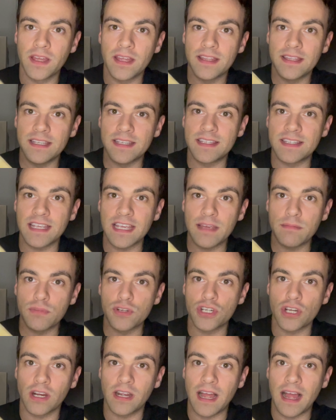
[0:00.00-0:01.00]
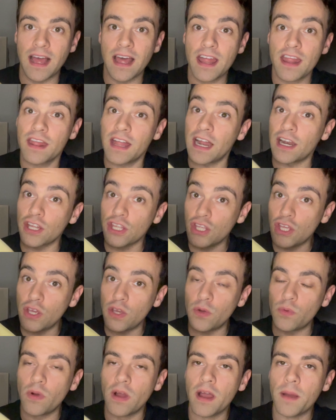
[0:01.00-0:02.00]
The same sugar that
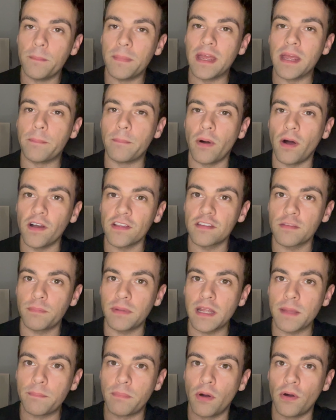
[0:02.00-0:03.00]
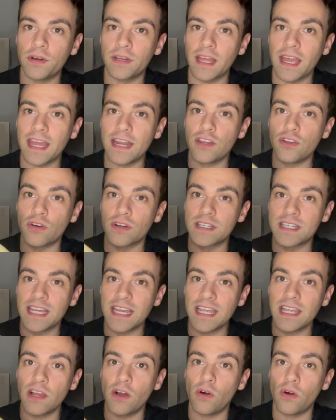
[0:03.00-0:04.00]
you may possibly put in your
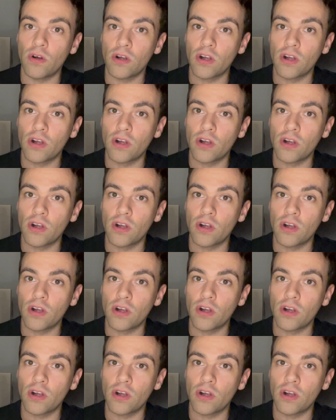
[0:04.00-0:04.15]
tea or